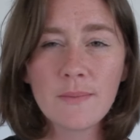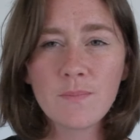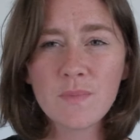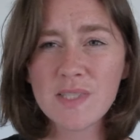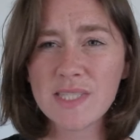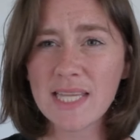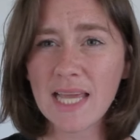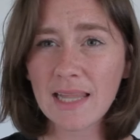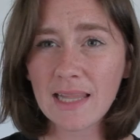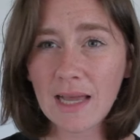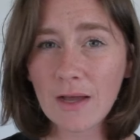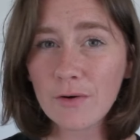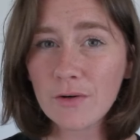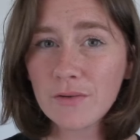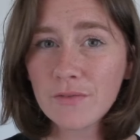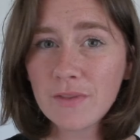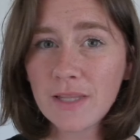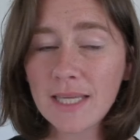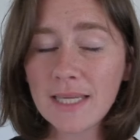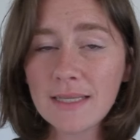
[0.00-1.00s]
sell out
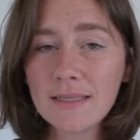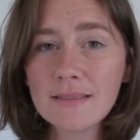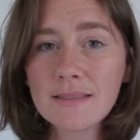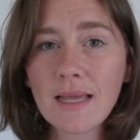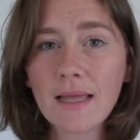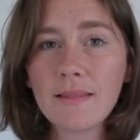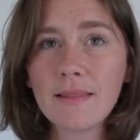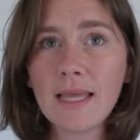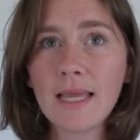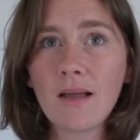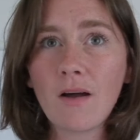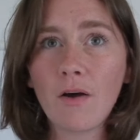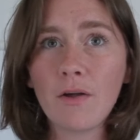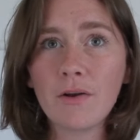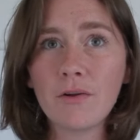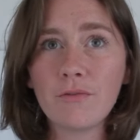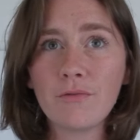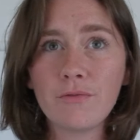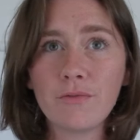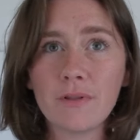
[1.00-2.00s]
of things and
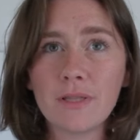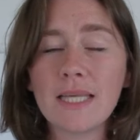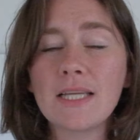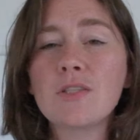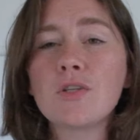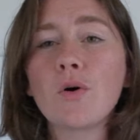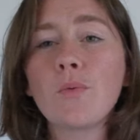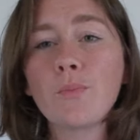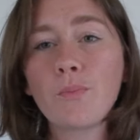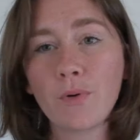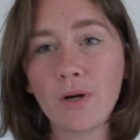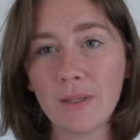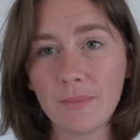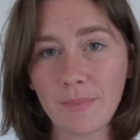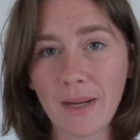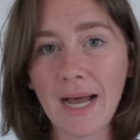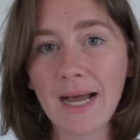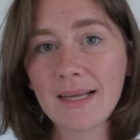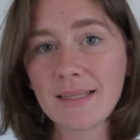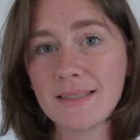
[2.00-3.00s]
they don't bring
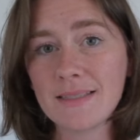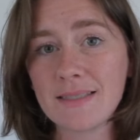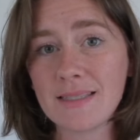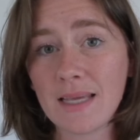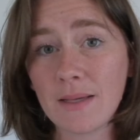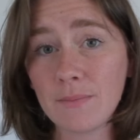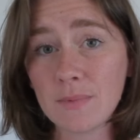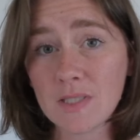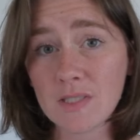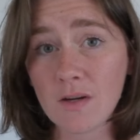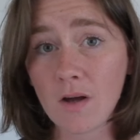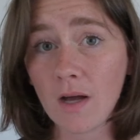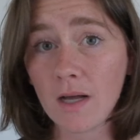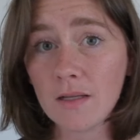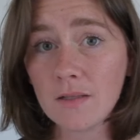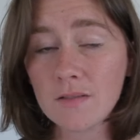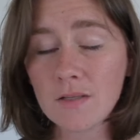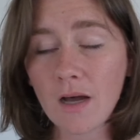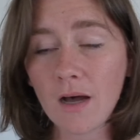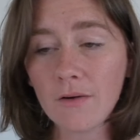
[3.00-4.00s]
back the same
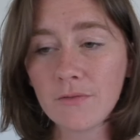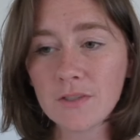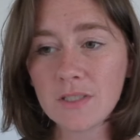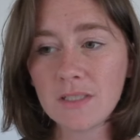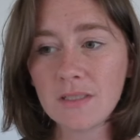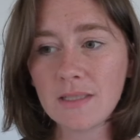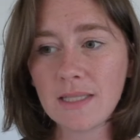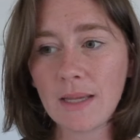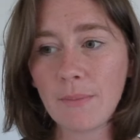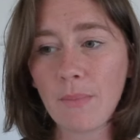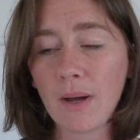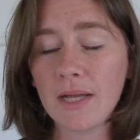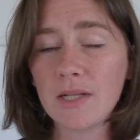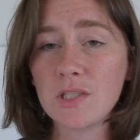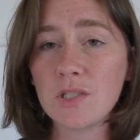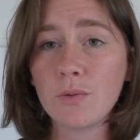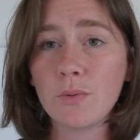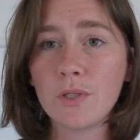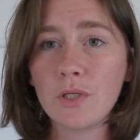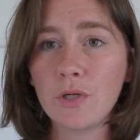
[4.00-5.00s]
styles often. They might
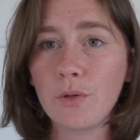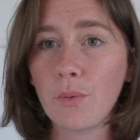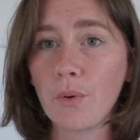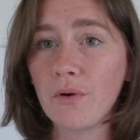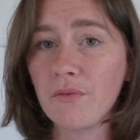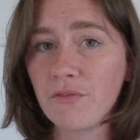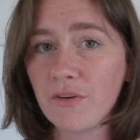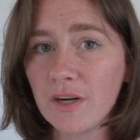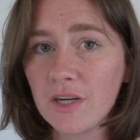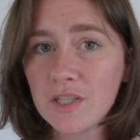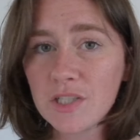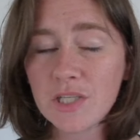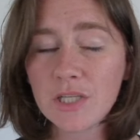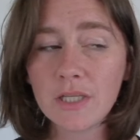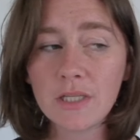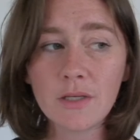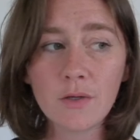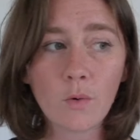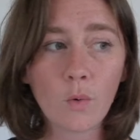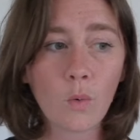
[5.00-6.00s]
do a newer
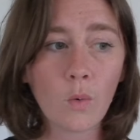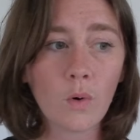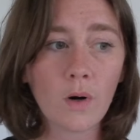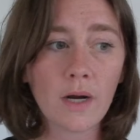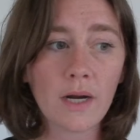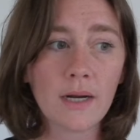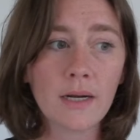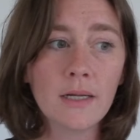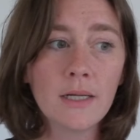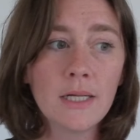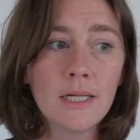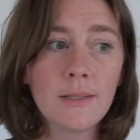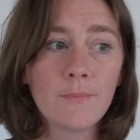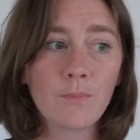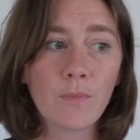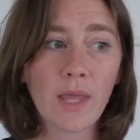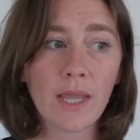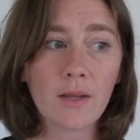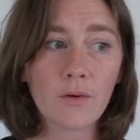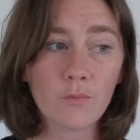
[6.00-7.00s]
version or
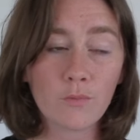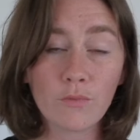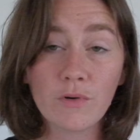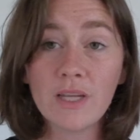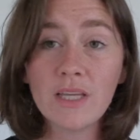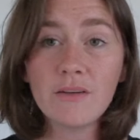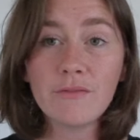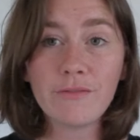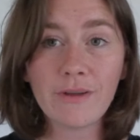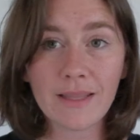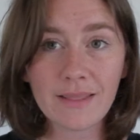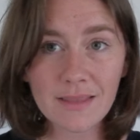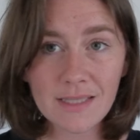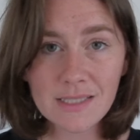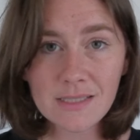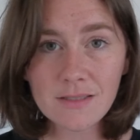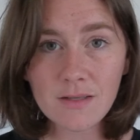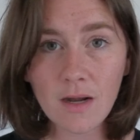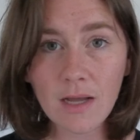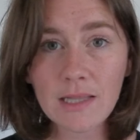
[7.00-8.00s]
like reinvent the
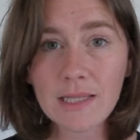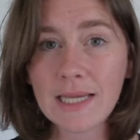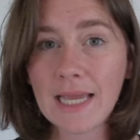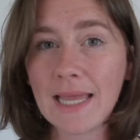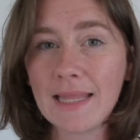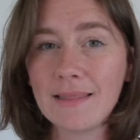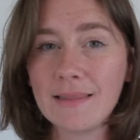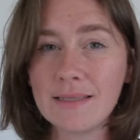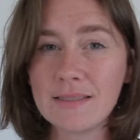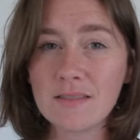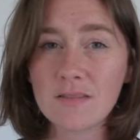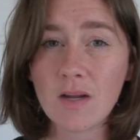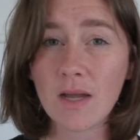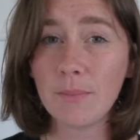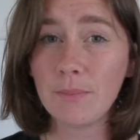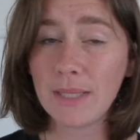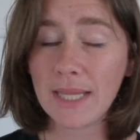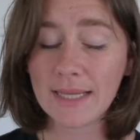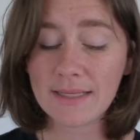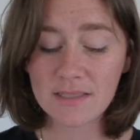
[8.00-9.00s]
style again this
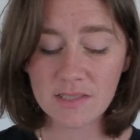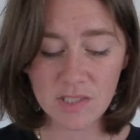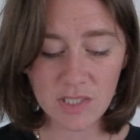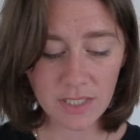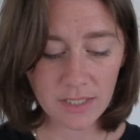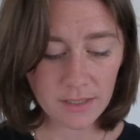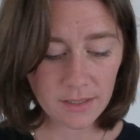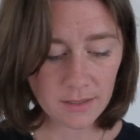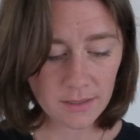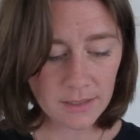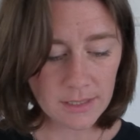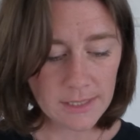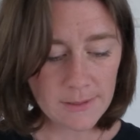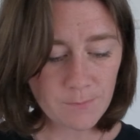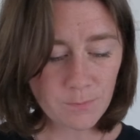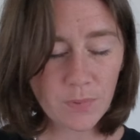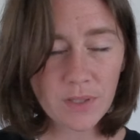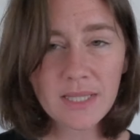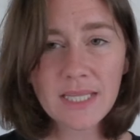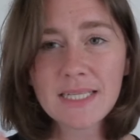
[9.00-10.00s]
time next year,
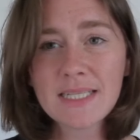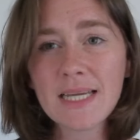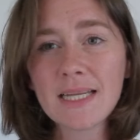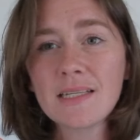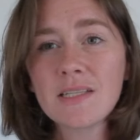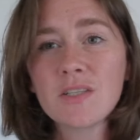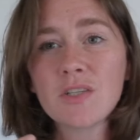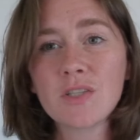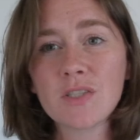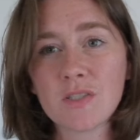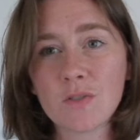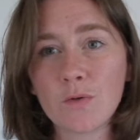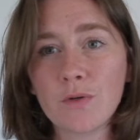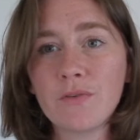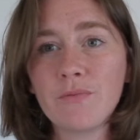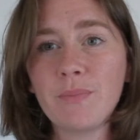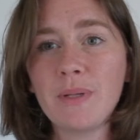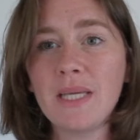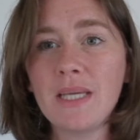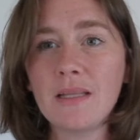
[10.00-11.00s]
but they tend to just sort
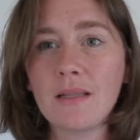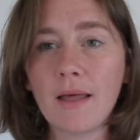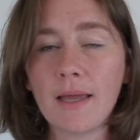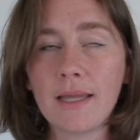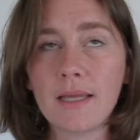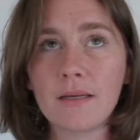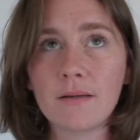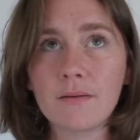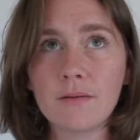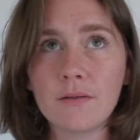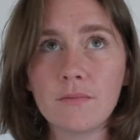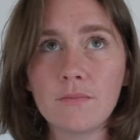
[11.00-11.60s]
of be like